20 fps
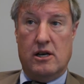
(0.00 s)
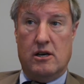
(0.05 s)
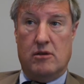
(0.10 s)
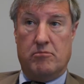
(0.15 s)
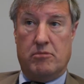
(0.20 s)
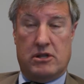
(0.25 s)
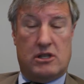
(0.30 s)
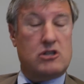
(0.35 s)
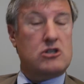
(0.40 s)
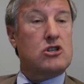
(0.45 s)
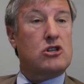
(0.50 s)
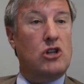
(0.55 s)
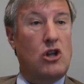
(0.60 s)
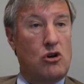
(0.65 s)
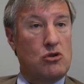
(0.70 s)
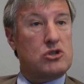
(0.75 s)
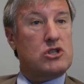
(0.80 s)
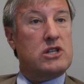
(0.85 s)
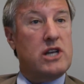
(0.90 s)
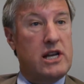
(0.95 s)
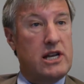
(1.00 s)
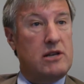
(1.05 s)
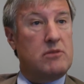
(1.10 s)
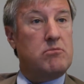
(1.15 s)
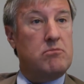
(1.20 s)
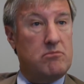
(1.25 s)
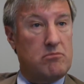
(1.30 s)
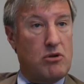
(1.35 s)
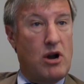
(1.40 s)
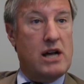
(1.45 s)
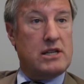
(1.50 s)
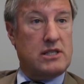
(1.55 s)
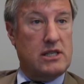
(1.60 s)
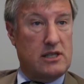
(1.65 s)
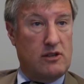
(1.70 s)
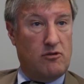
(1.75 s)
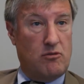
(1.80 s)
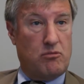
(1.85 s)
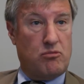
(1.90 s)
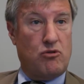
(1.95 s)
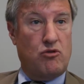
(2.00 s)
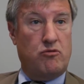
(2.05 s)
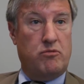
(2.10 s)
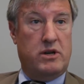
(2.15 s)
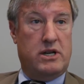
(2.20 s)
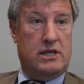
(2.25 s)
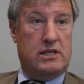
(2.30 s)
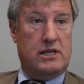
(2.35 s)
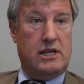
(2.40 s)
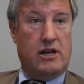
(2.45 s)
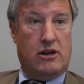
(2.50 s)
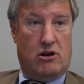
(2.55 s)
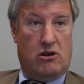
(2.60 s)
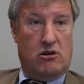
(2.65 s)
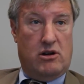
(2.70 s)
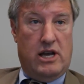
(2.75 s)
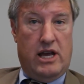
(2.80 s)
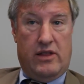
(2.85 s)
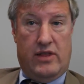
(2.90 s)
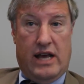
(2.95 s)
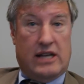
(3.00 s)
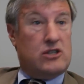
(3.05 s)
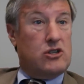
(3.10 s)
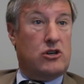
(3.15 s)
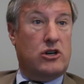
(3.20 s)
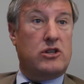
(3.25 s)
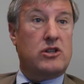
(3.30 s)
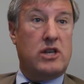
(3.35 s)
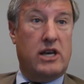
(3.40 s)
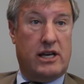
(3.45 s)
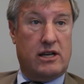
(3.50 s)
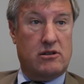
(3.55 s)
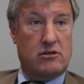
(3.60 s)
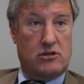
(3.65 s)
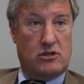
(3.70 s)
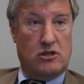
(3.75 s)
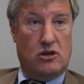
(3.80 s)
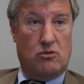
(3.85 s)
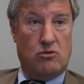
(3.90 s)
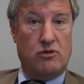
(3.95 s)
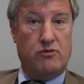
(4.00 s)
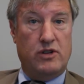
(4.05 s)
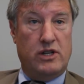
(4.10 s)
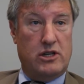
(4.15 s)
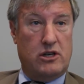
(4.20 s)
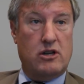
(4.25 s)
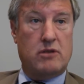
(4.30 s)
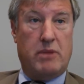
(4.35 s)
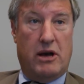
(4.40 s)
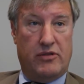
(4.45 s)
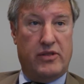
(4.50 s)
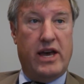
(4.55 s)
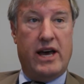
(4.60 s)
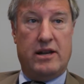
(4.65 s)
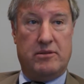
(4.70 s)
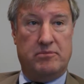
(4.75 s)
But the slow, steady process of improvement is here, and that's a good thing. So we're feeling good about that.